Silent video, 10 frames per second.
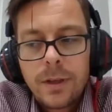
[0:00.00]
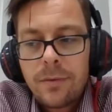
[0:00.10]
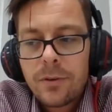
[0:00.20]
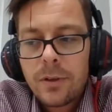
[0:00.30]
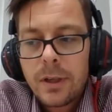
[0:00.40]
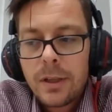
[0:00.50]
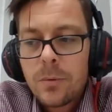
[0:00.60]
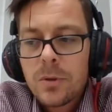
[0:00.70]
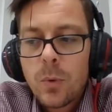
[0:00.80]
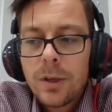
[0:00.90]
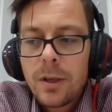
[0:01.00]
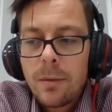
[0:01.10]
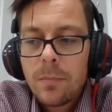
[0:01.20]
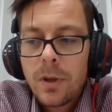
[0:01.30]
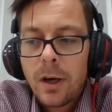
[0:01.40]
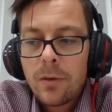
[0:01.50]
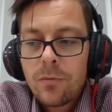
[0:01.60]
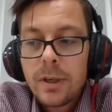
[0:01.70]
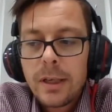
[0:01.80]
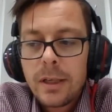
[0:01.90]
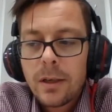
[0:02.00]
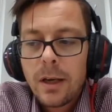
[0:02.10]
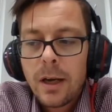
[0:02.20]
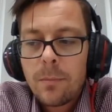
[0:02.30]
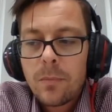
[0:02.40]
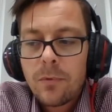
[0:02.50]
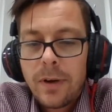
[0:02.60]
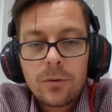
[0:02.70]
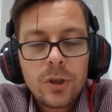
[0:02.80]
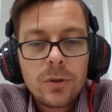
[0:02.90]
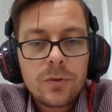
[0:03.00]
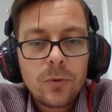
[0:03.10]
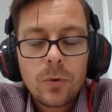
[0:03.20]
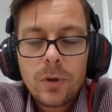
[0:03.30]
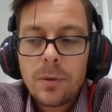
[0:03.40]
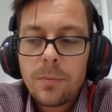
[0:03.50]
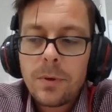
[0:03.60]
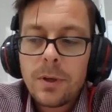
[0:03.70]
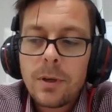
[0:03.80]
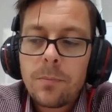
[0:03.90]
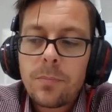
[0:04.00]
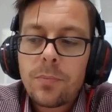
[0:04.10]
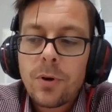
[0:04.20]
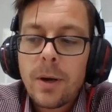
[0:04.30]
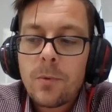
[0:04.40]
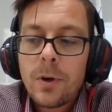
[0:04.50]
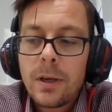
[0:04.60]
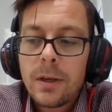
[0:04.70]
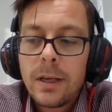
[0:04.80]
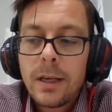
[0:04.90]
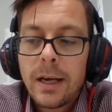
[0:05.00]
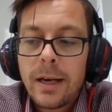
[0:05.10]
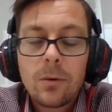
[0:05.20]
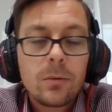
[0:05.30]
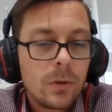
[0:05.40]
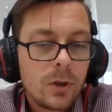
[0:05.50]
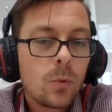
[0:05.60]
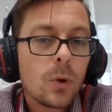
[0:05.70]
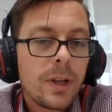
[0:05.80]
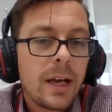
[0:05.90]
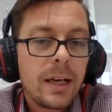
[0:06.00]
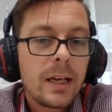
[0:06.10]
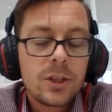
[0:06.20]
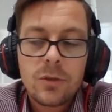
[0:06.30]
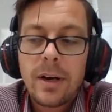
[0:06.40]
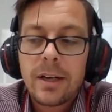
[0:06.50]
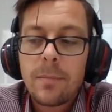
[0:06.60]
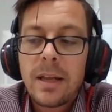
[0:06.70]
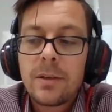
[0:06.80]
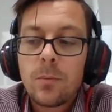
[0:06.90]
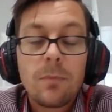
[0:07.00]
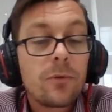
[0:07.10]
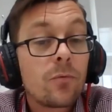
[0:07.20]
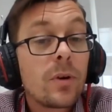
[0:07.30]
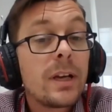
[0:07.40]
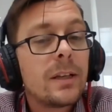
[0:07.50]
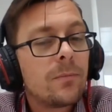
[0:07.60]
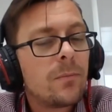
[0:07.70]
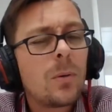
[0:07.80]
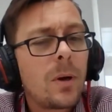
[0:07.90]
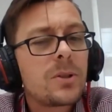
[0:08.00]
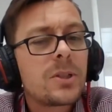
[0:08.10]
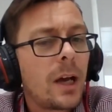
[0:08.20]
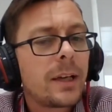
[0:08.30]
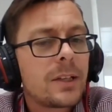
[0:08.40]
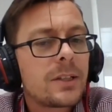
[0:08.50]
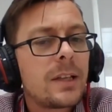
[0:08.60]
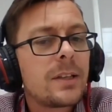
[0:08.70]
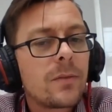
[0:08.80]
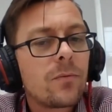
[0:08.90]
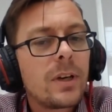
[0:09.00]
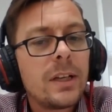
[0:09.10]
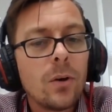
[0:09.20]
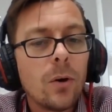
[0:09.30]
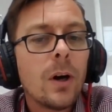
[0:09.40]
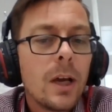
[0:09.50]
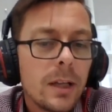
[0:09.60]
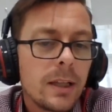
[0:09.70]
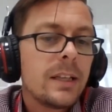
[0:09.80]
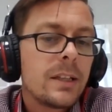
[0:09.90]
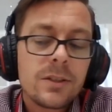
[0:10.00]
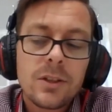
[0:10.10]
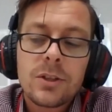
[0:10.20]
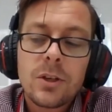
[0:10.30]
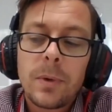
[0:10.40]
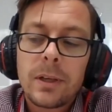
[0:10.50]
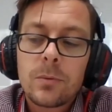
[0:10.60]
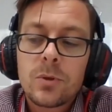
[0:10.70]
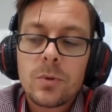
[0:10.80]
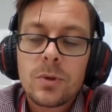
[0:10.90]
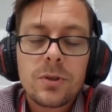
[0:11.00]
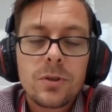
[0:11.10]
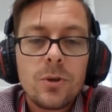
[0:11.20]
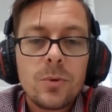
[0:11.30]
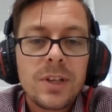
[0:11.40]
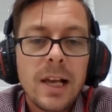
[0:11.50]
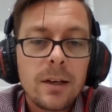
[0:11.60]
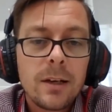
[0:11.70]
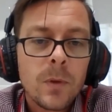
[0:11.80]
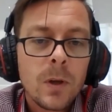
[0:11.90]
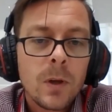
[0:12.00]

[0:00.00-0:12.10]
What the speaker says: definitely. There was one that I really found useful. The primary EAL coordinator here, she recommended one for reading, mostly like extensive reading or leading to topic, which was Newsella,